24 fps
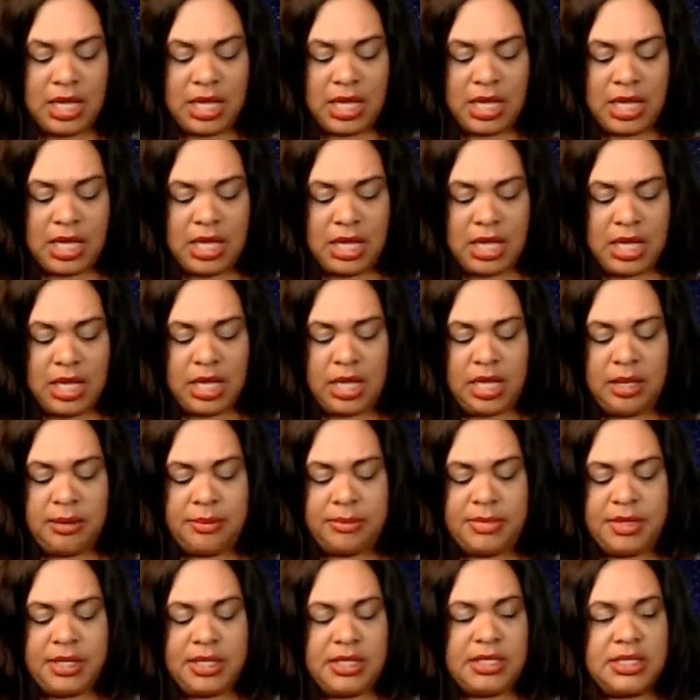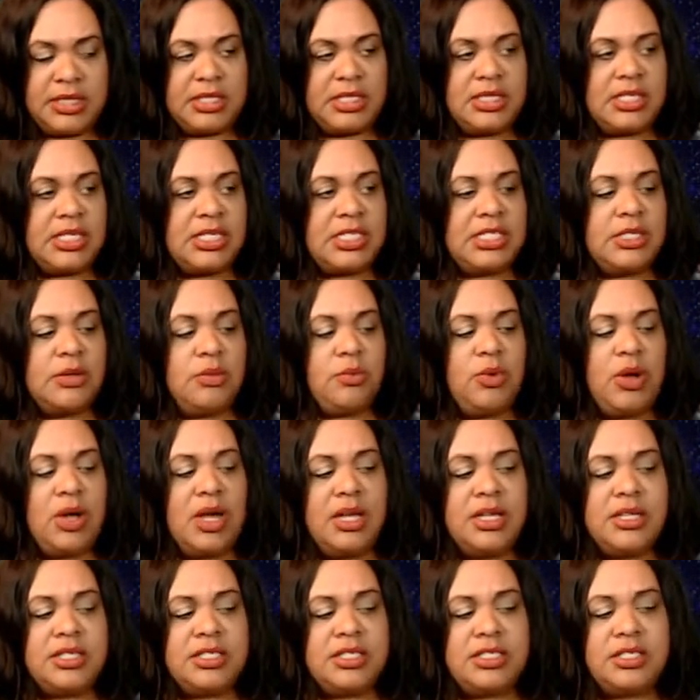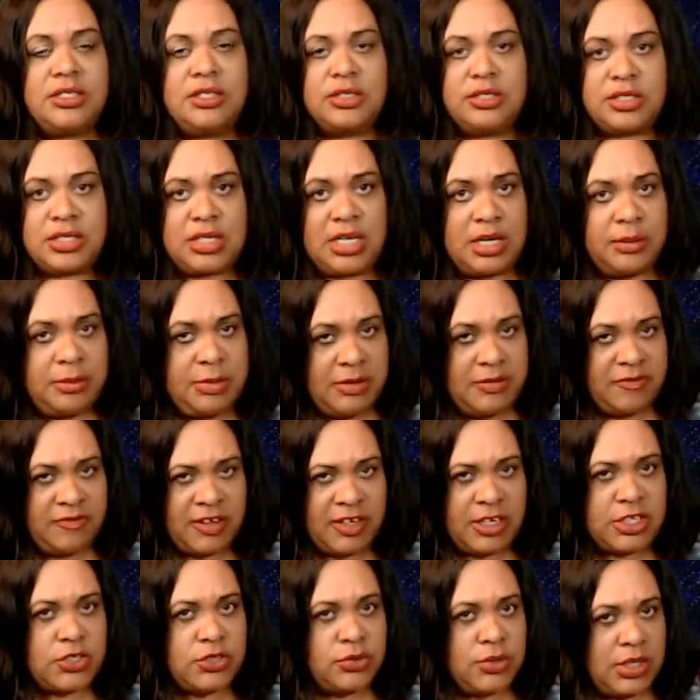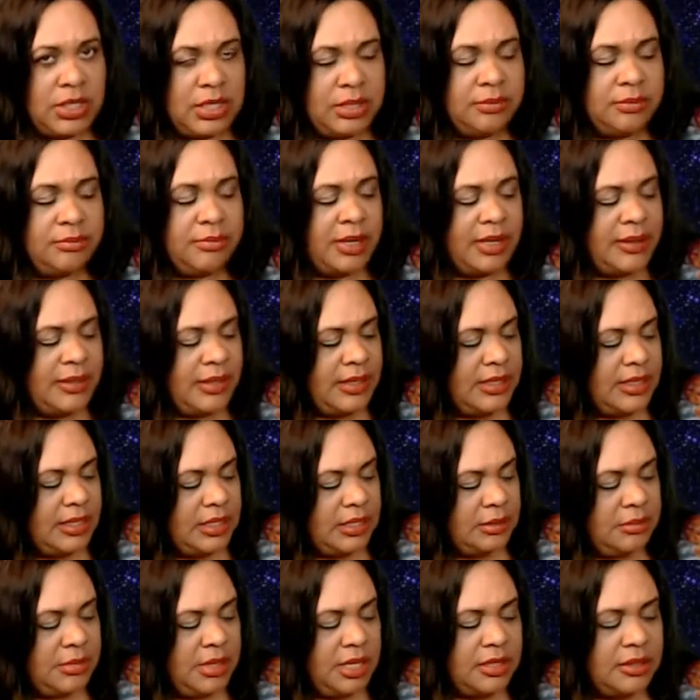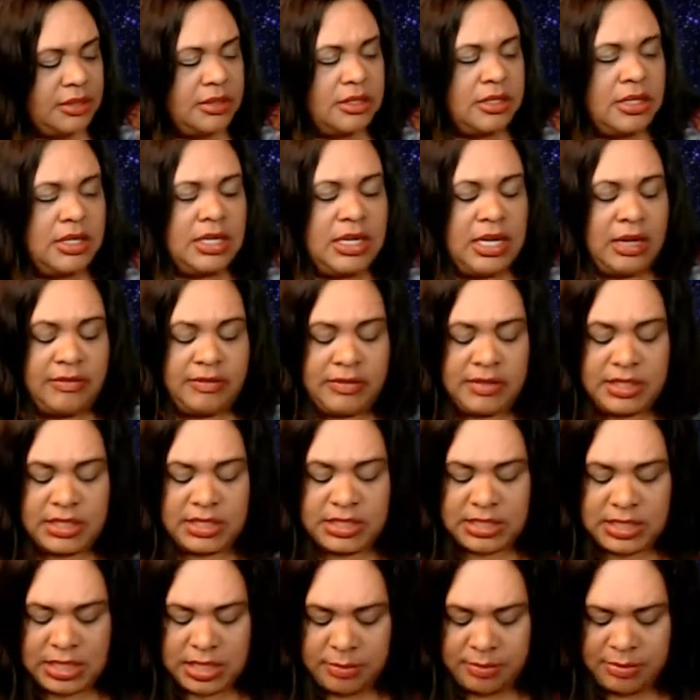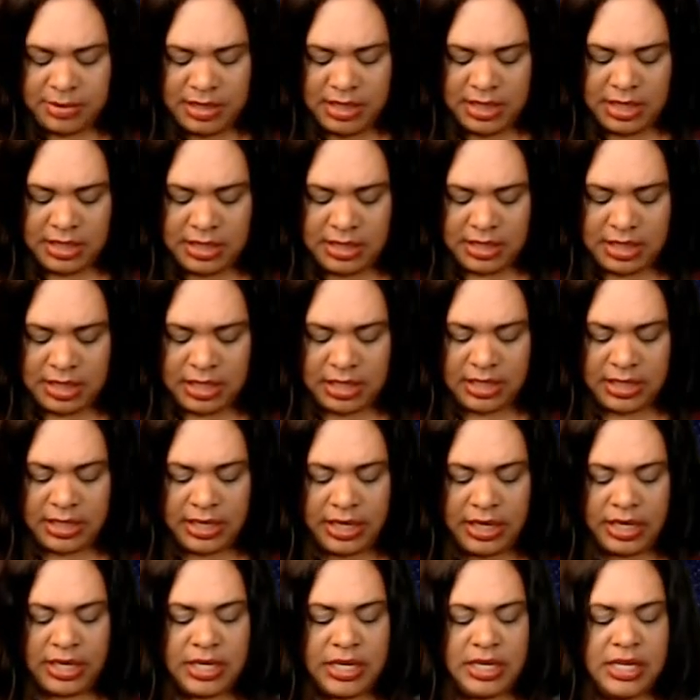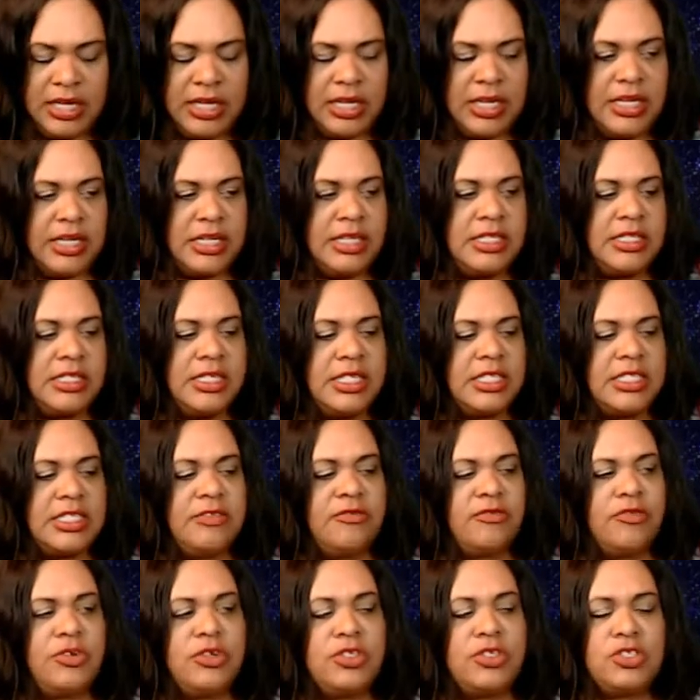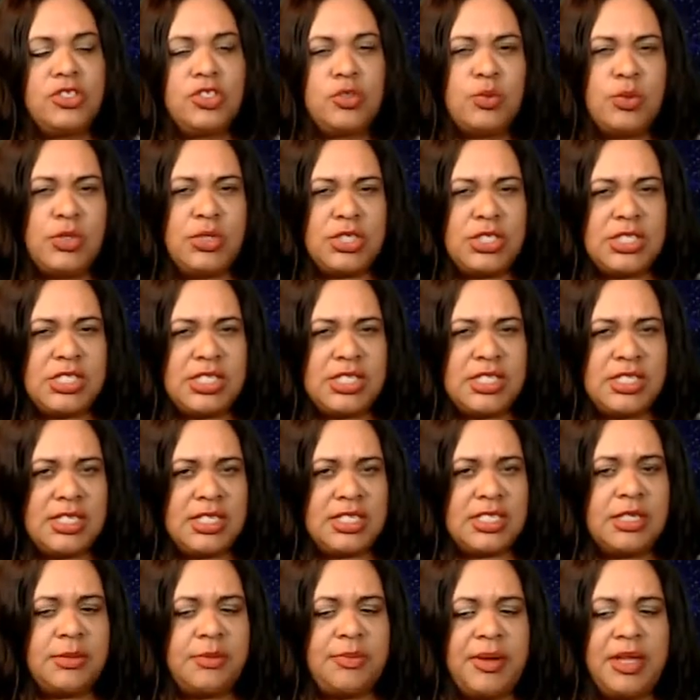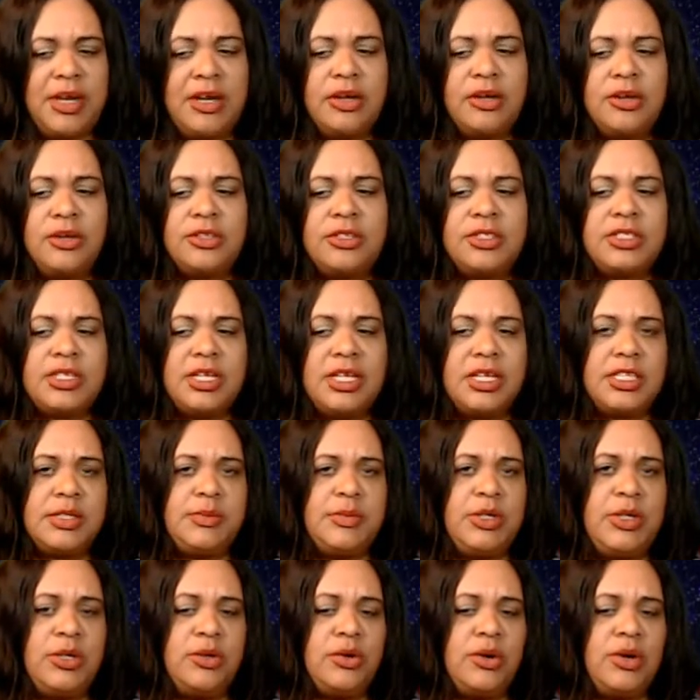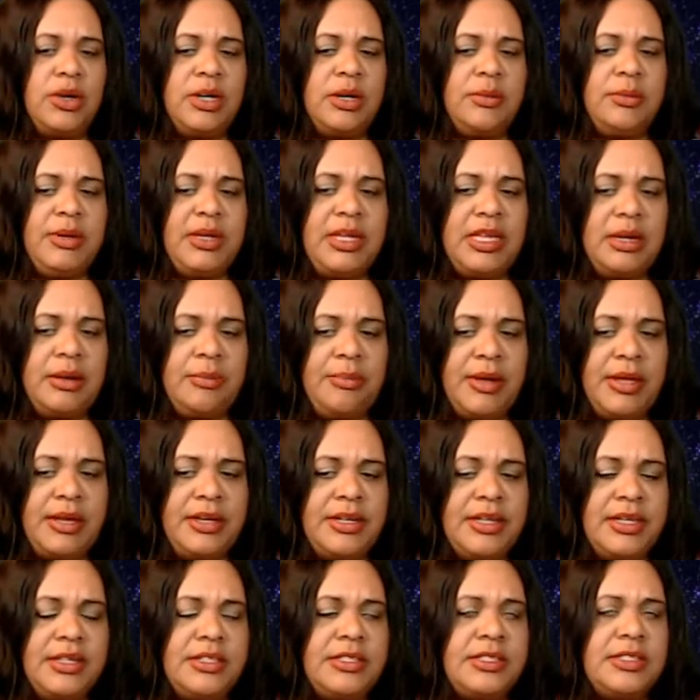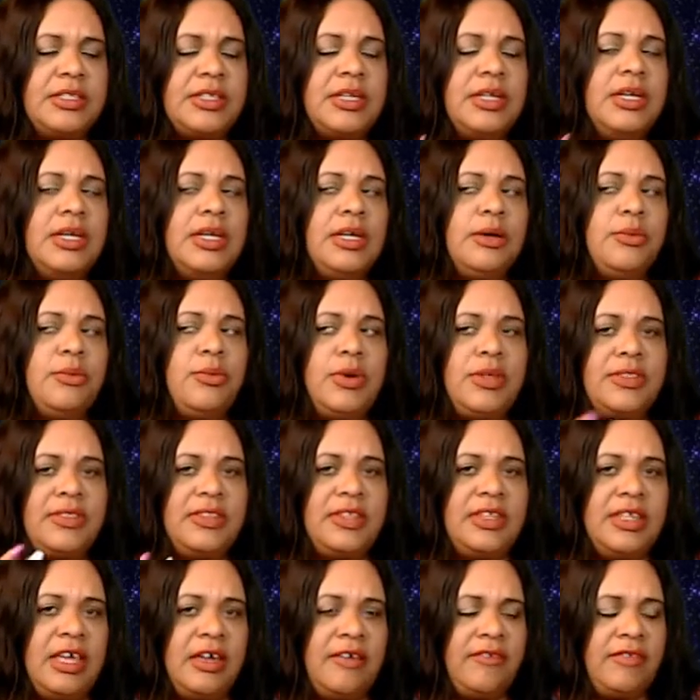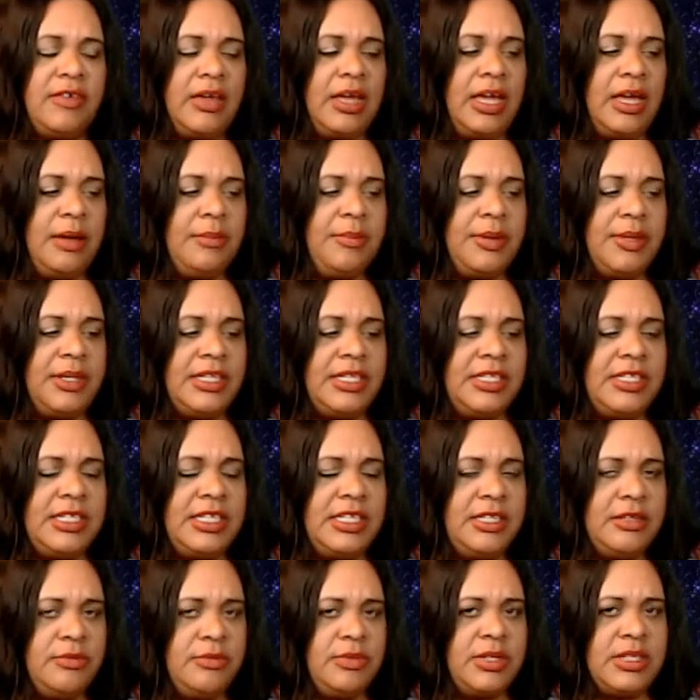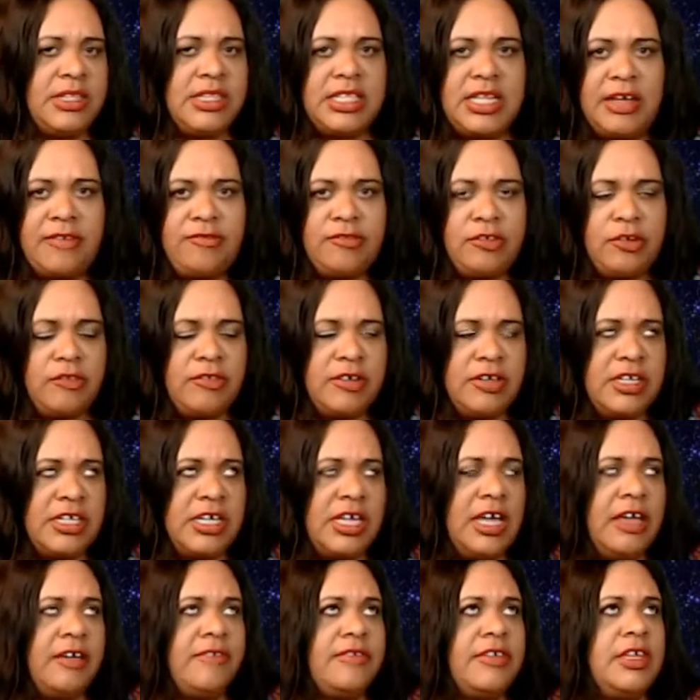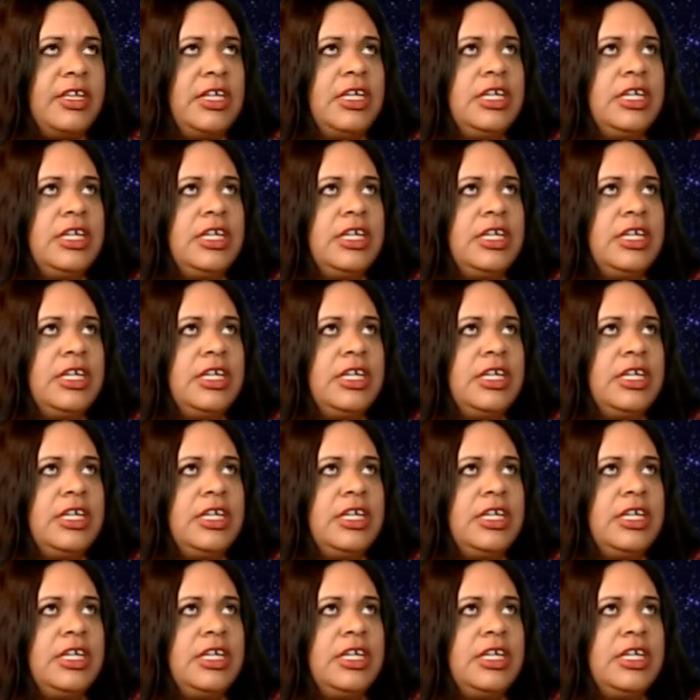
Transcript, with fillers: Um, Six of Wands, there's going to be victory by the end of the month. Everything's going to be in the clear. Six of Crystals, which is the Six of Pentacles, tells me you're going to be in abundance with giving, ability with leftover to give.